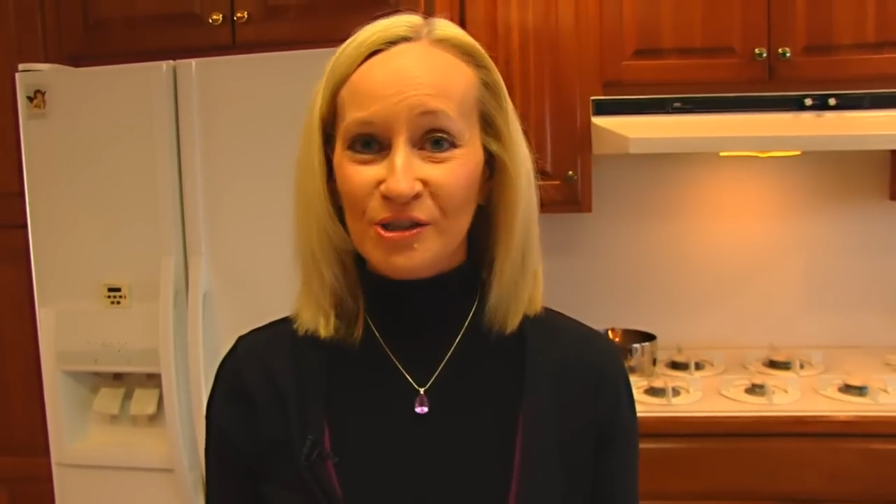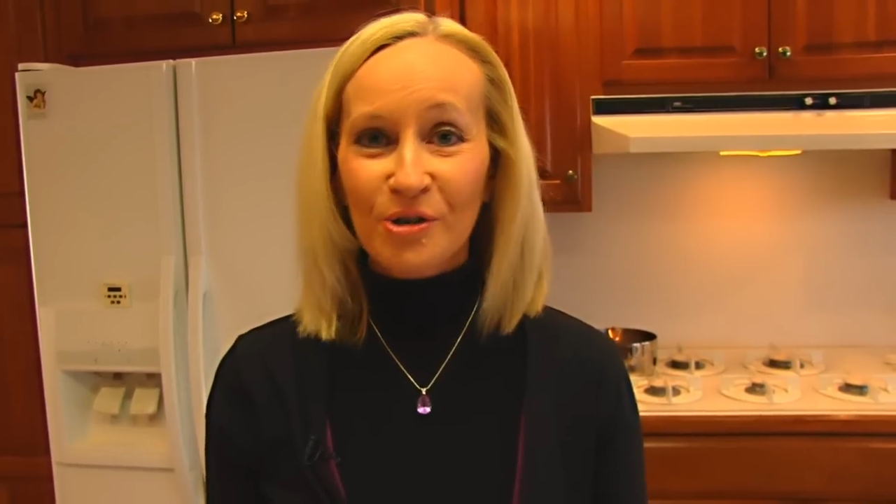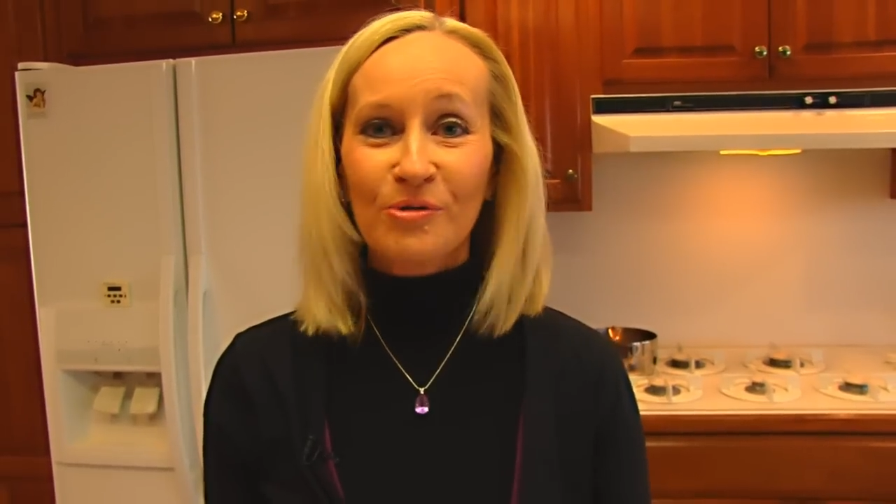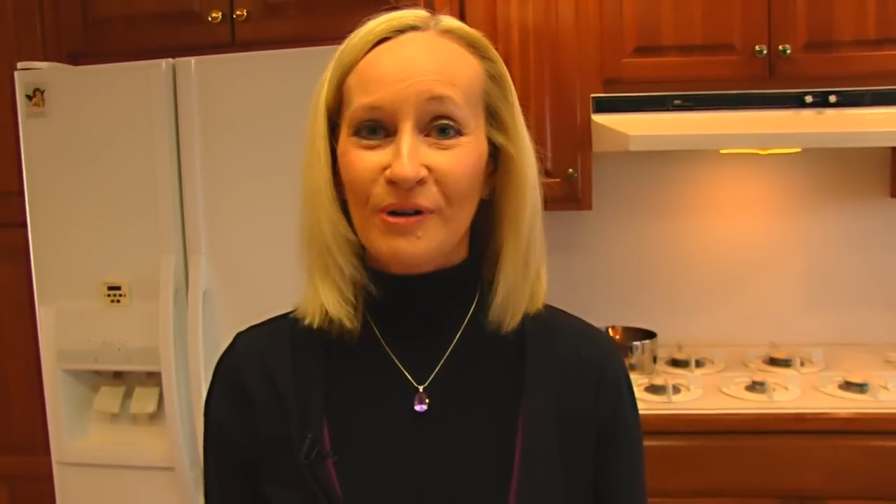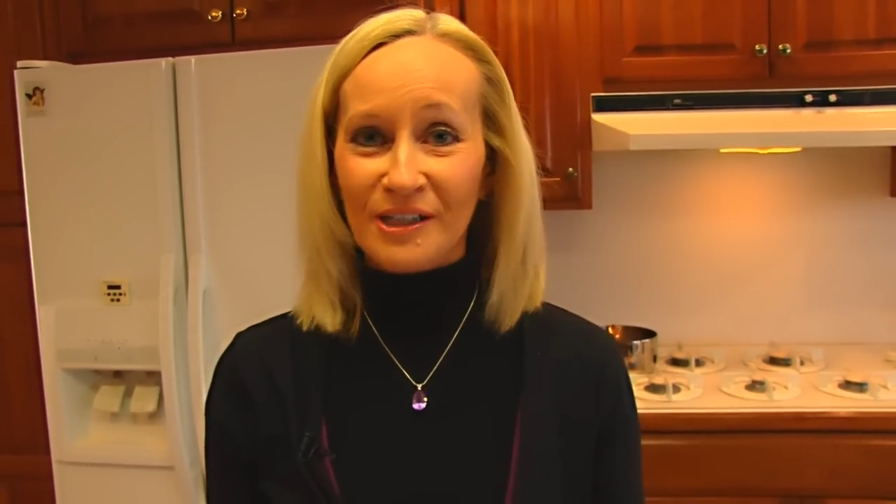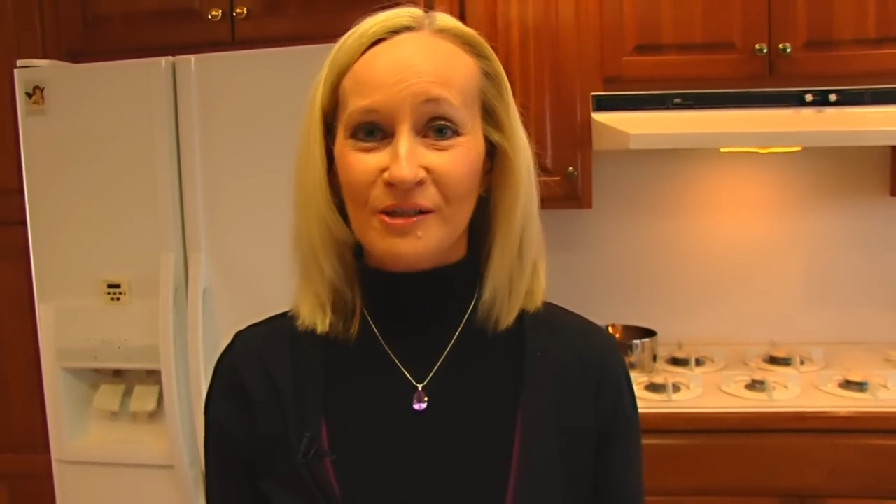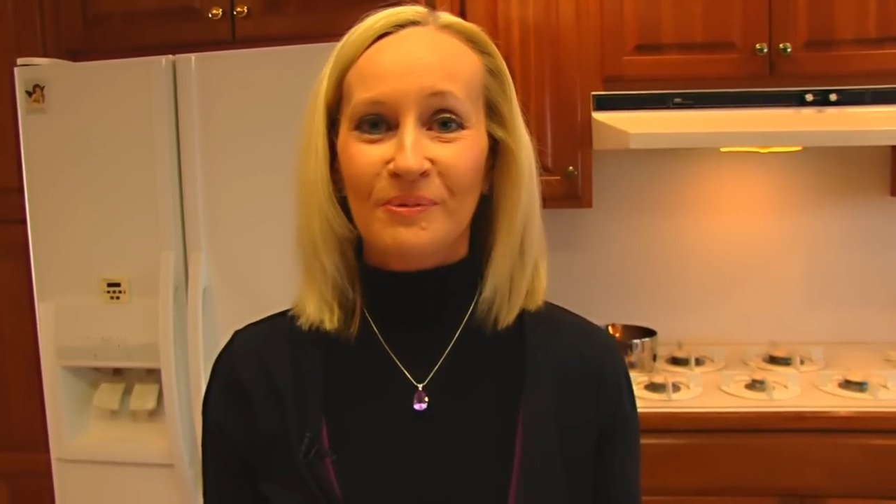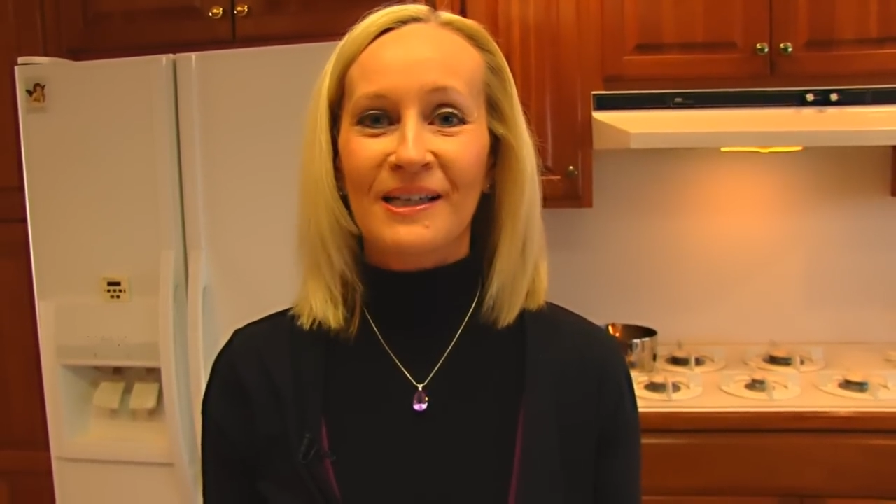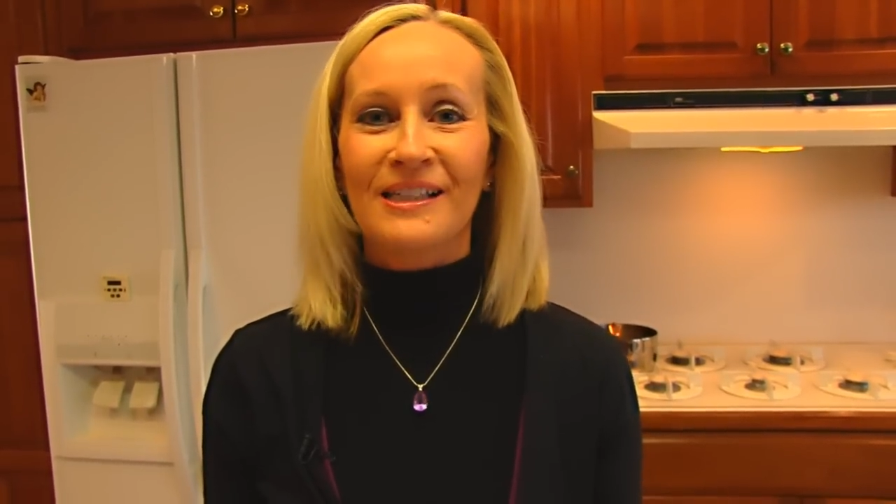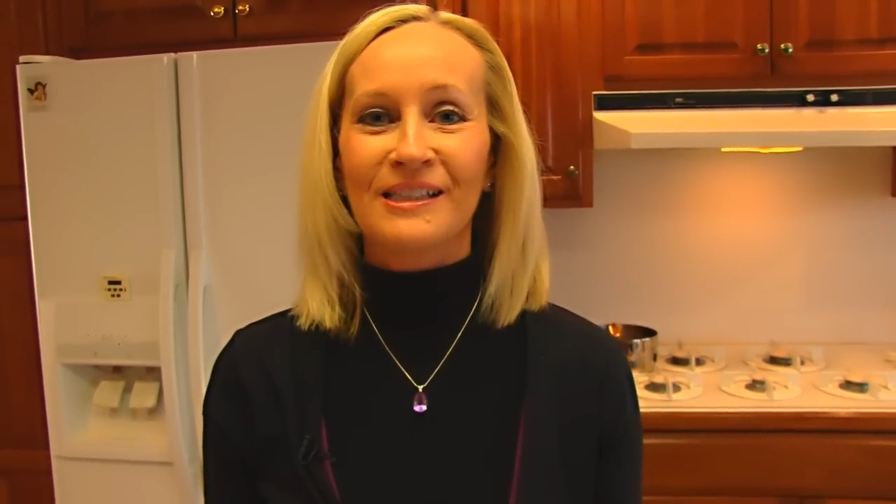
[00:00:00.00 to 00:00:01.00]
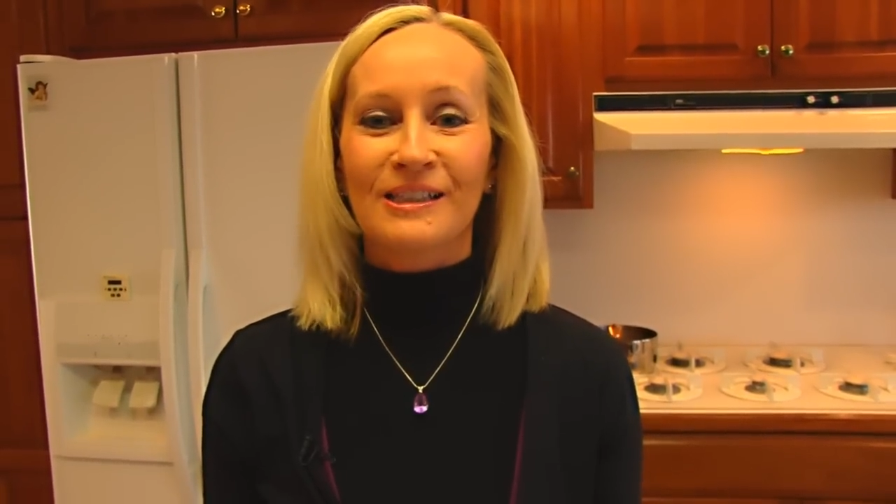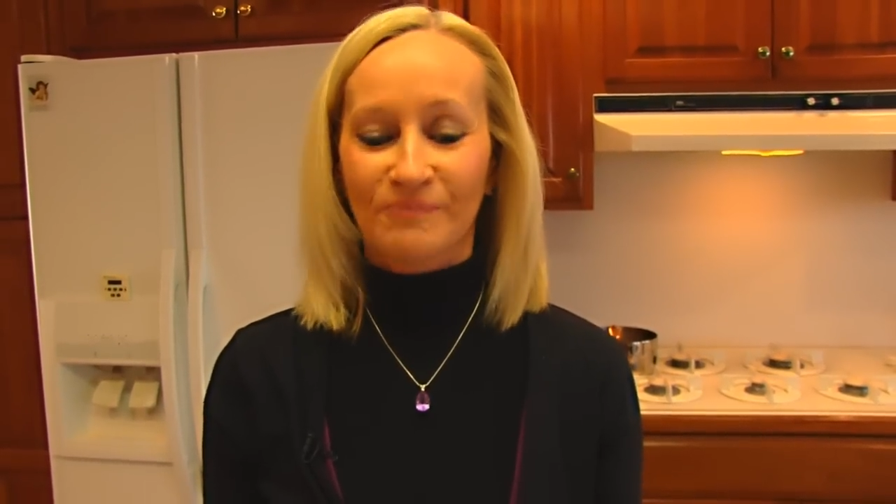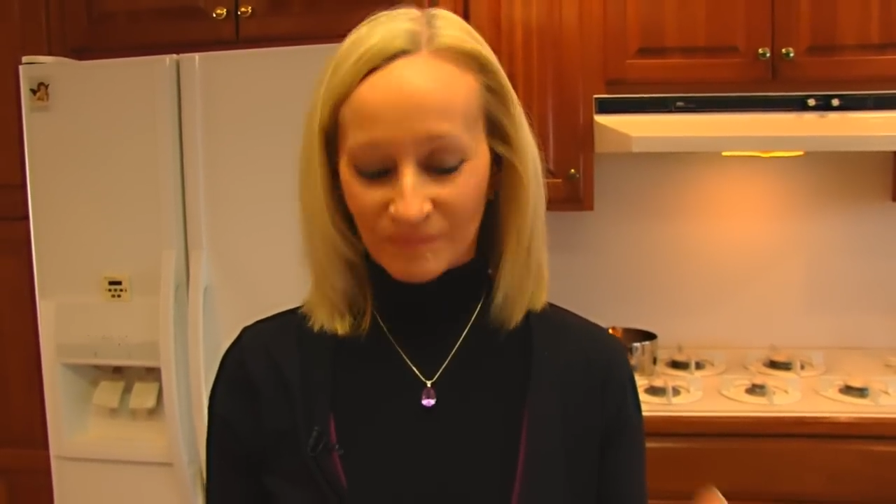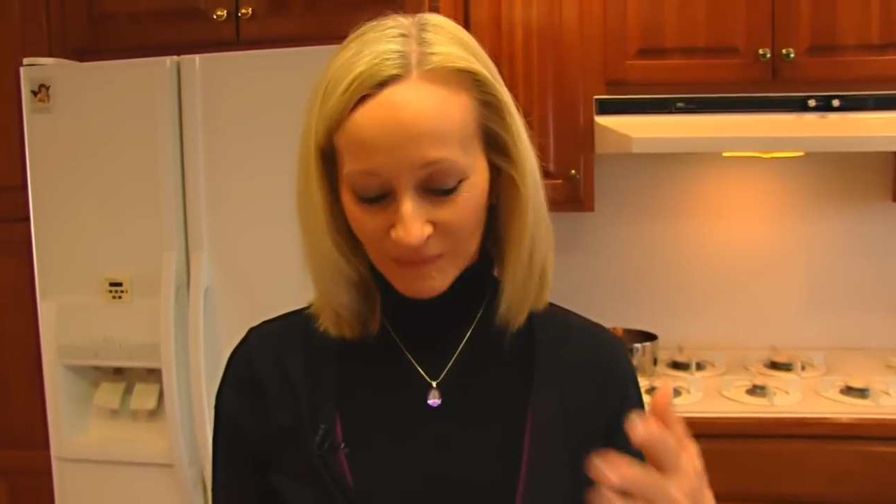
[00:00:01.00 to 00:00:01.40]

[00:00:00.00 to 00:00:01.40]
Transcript: two recipes,